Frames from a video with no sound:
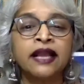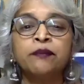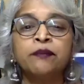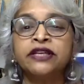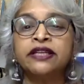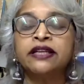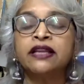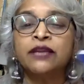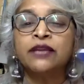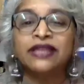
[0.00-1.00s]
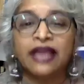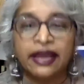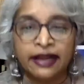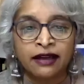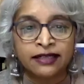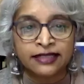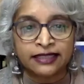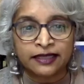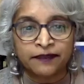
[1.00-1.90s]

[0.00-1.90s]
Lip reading: particularly with NRT.